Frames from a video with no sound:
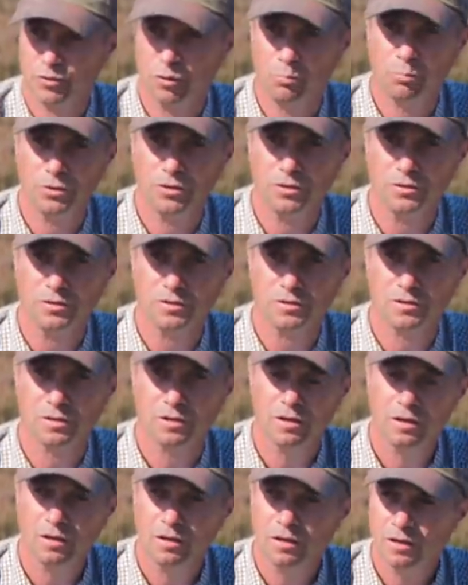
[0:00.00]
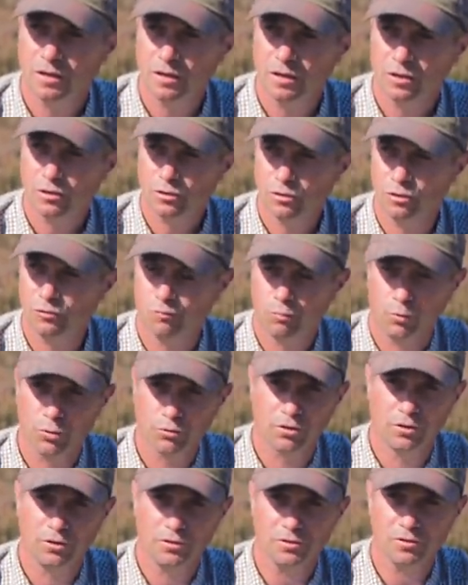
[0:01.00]
the uplands, clough
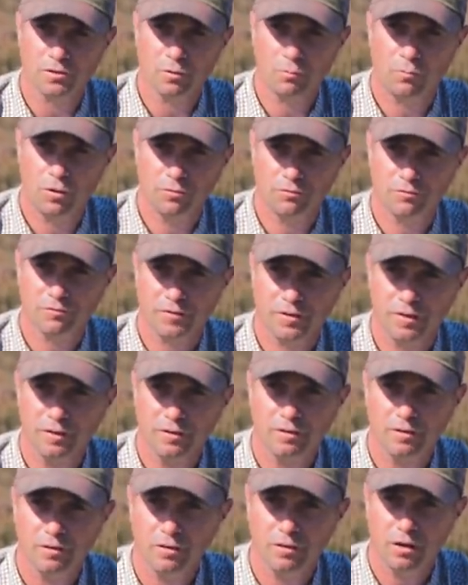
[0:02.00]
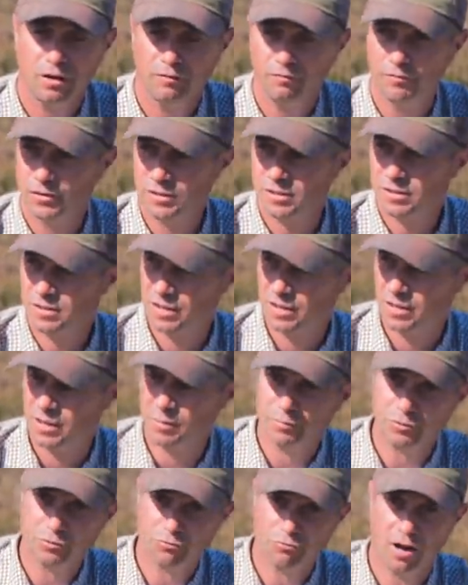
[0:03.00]
woodlands are one thing on the
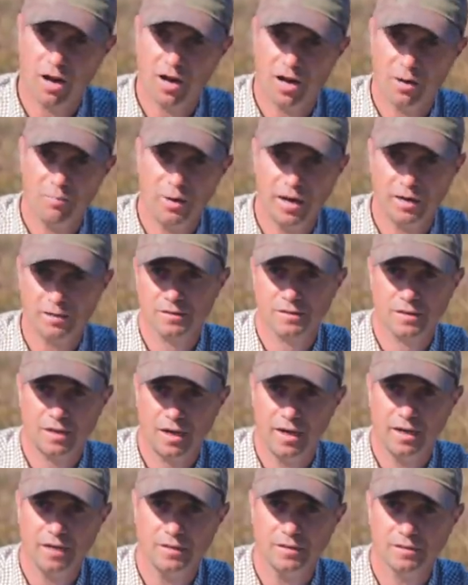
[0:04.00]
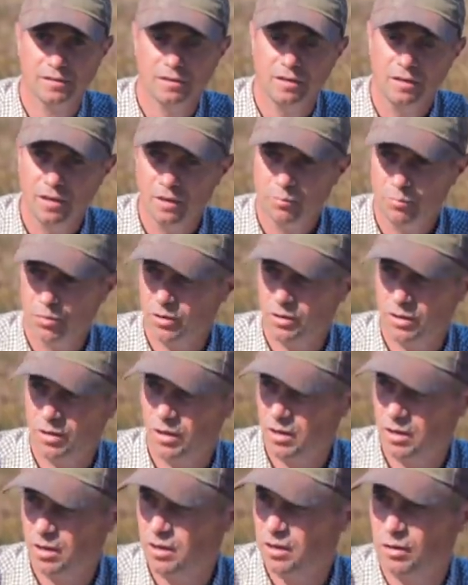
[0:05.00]
steep, dry bank sides, but
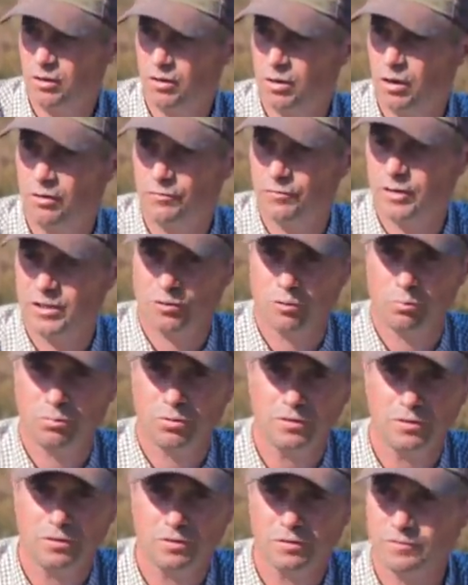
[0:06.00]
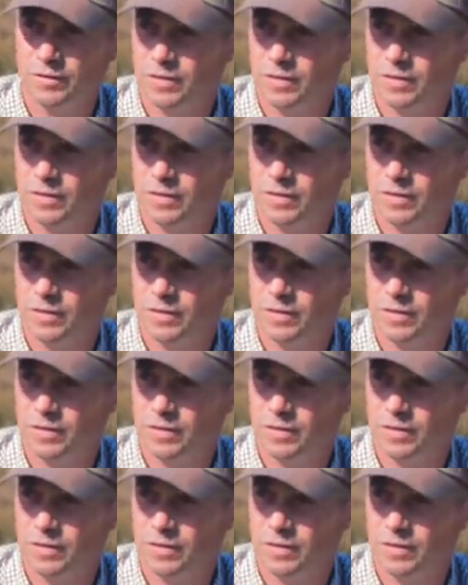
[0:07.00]
on these uplands,